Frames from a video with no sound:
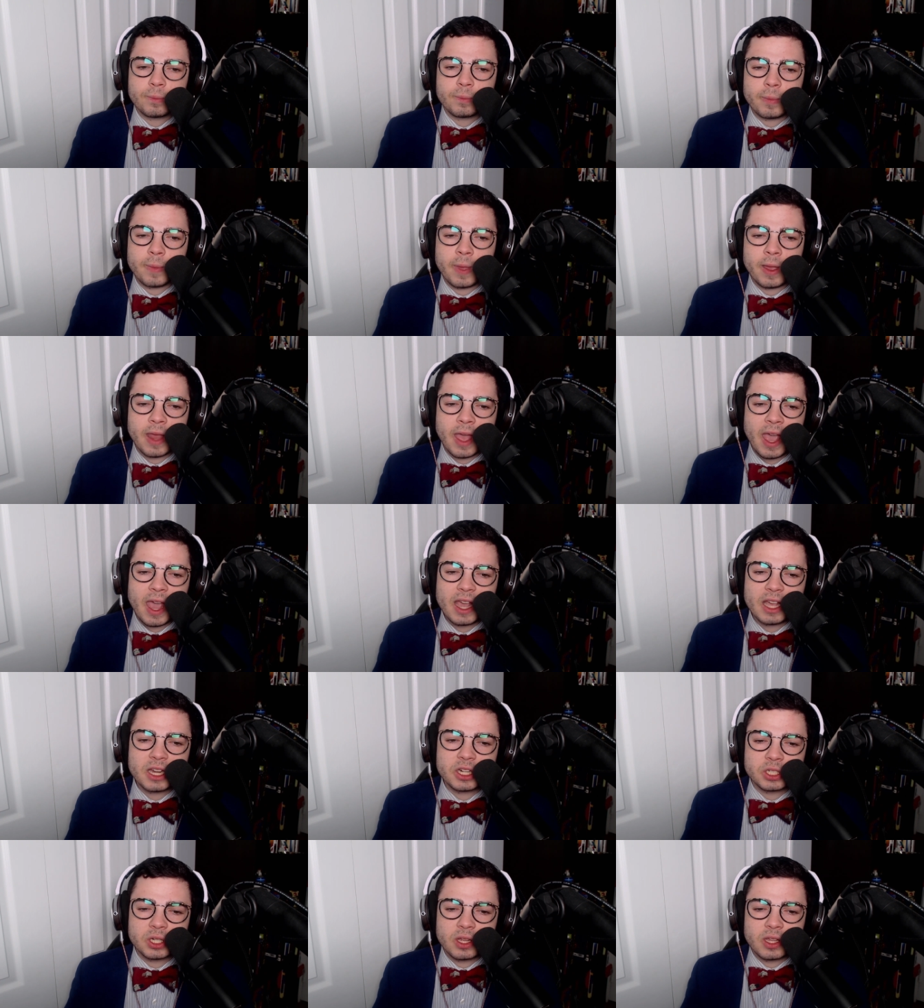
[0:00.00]
And
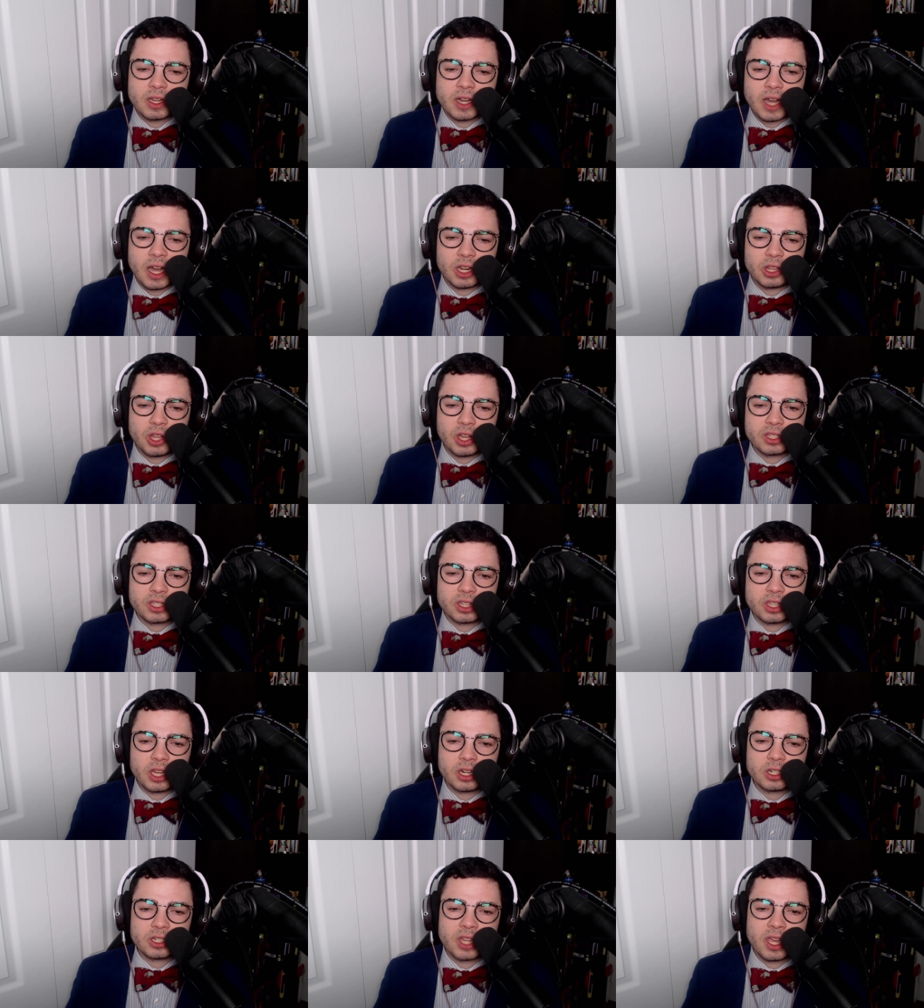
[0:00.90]
Edge kind of looked at the
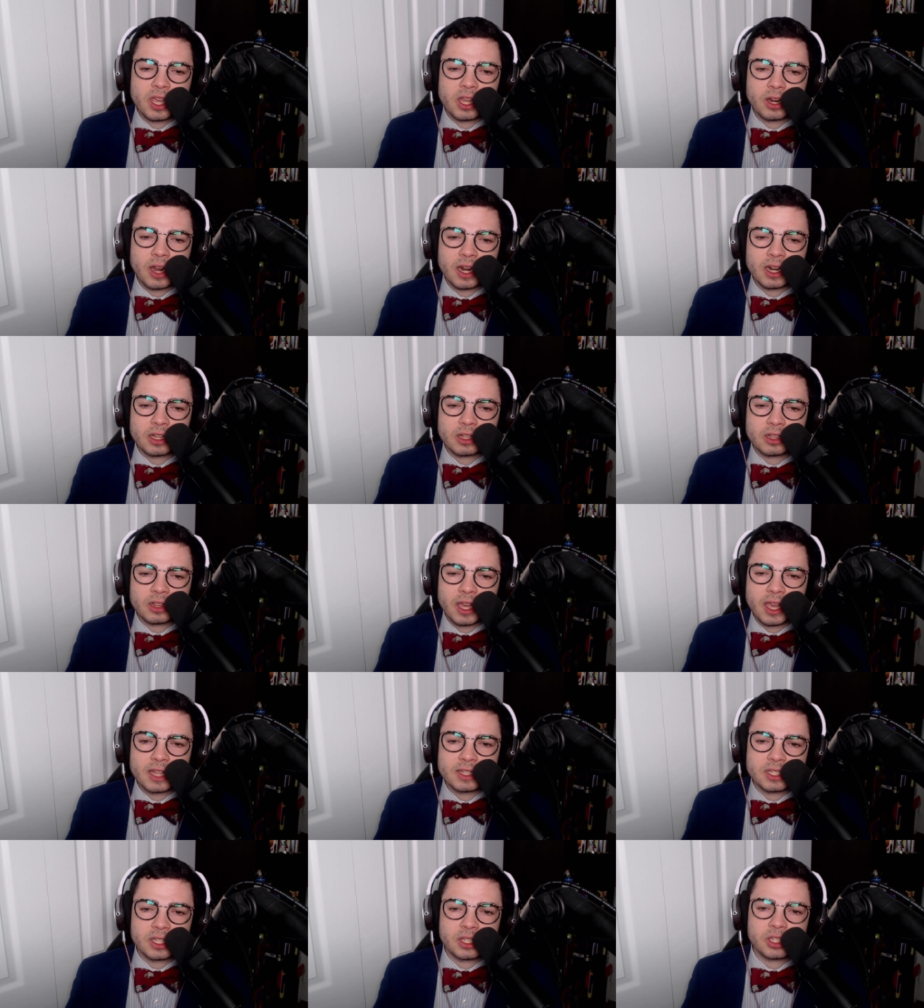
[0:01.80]
Undertaker at a
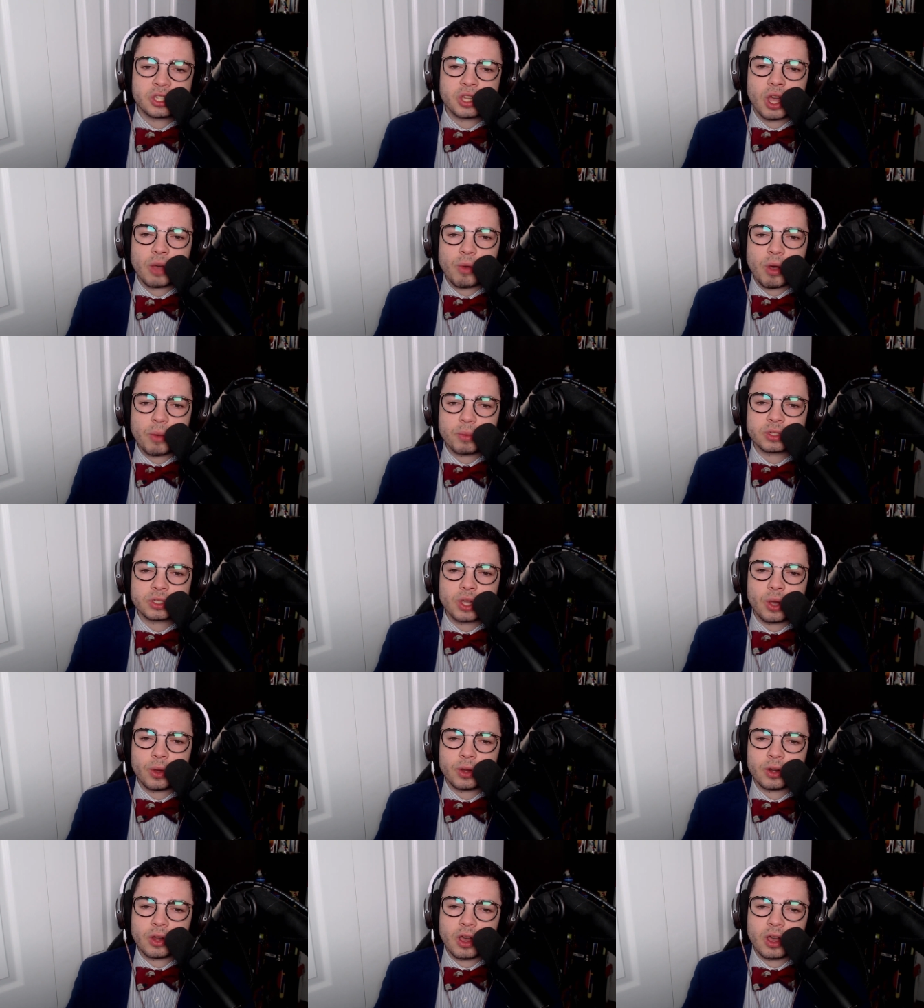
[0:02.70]
glance and saw what was
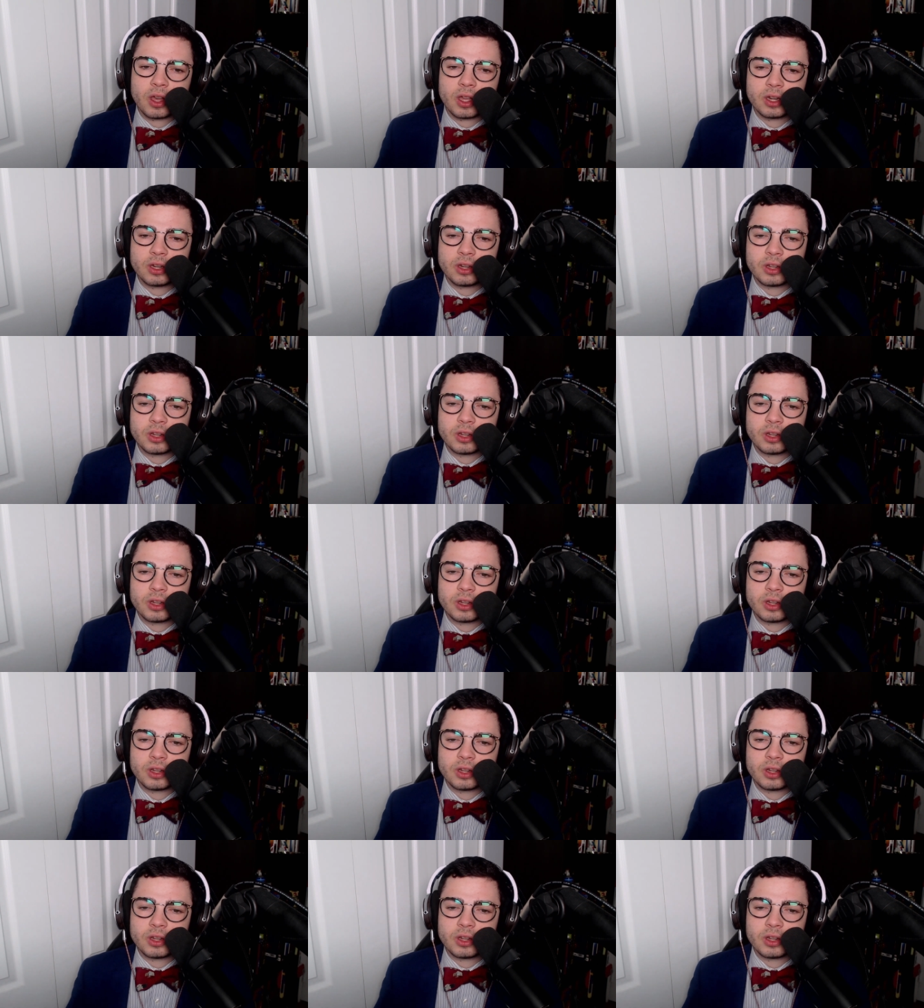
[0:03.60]
going on.